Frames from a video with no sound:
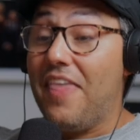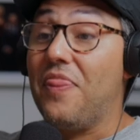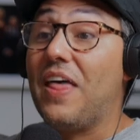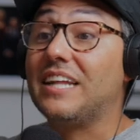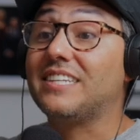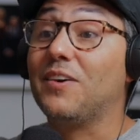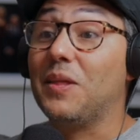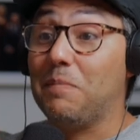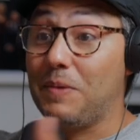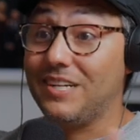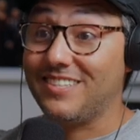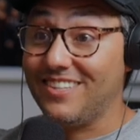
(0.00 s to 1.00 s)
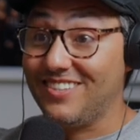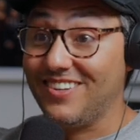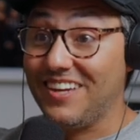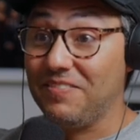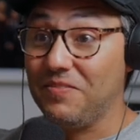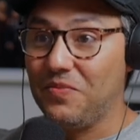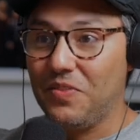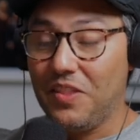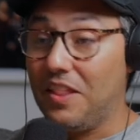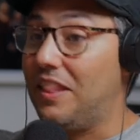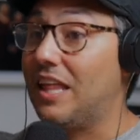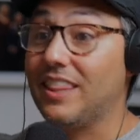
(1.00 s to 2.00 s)
and that's how they pitched it to him.
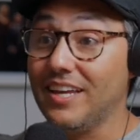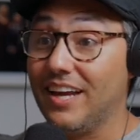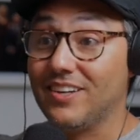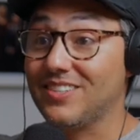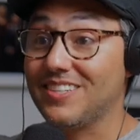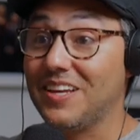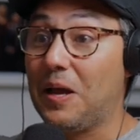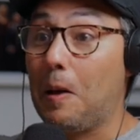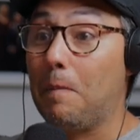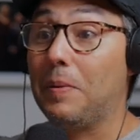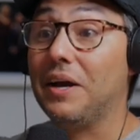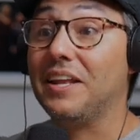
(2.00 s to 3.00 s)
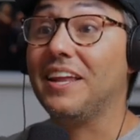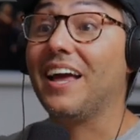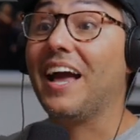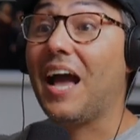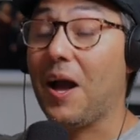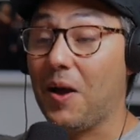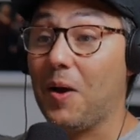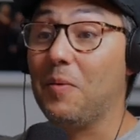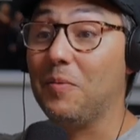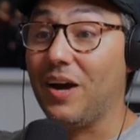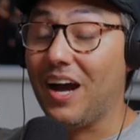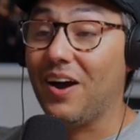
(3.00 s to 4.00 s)
Nothing else, but
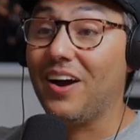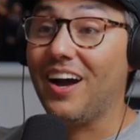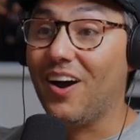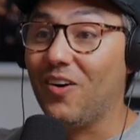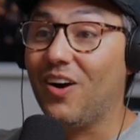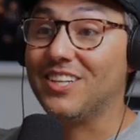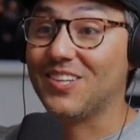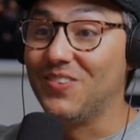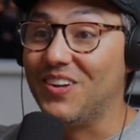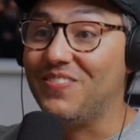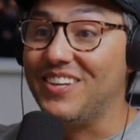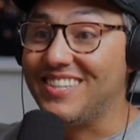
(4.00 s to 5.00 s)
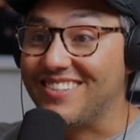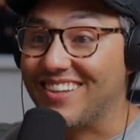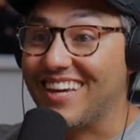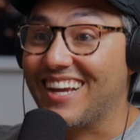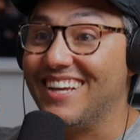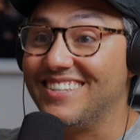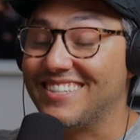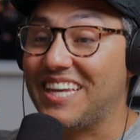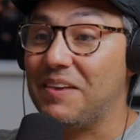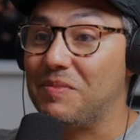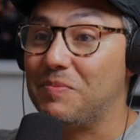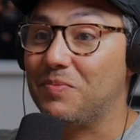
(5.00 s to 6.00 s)
how how how awesome would it be to like
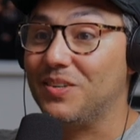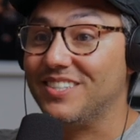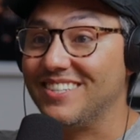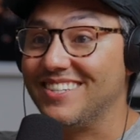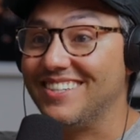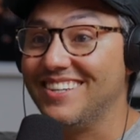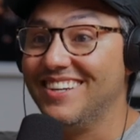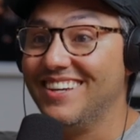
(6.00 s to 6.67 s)
escape a prison?